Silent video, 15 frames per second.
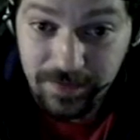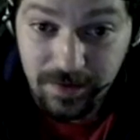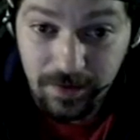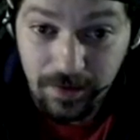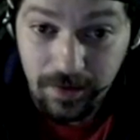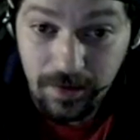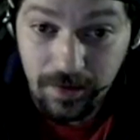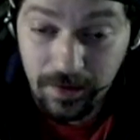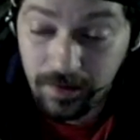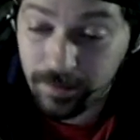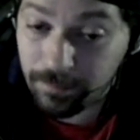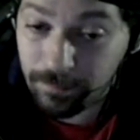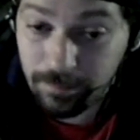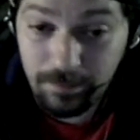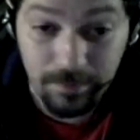I've
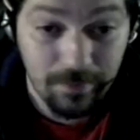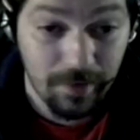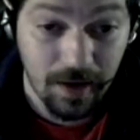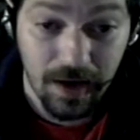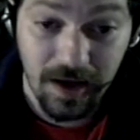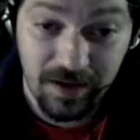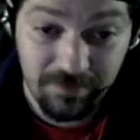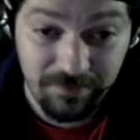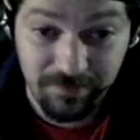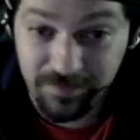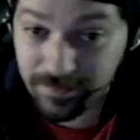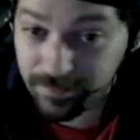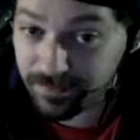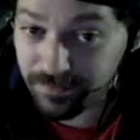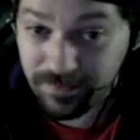had one
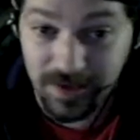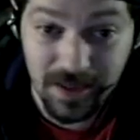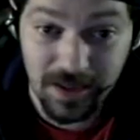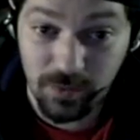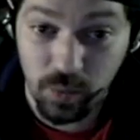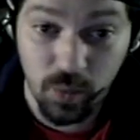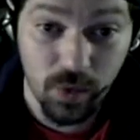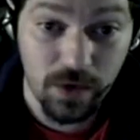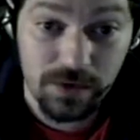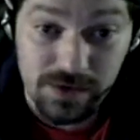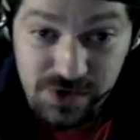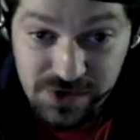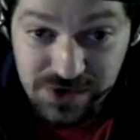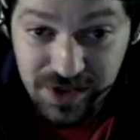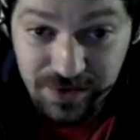cigarette
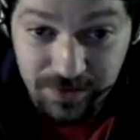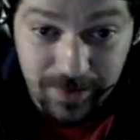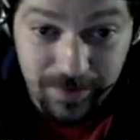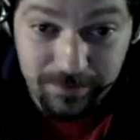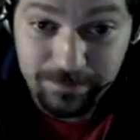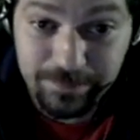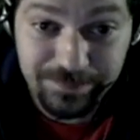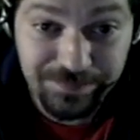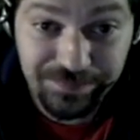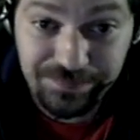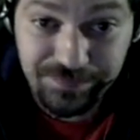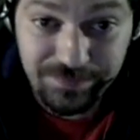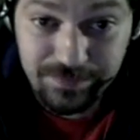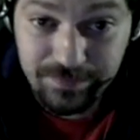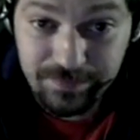in that
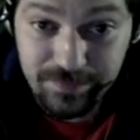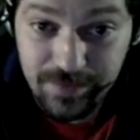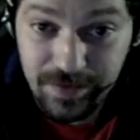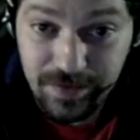entire time.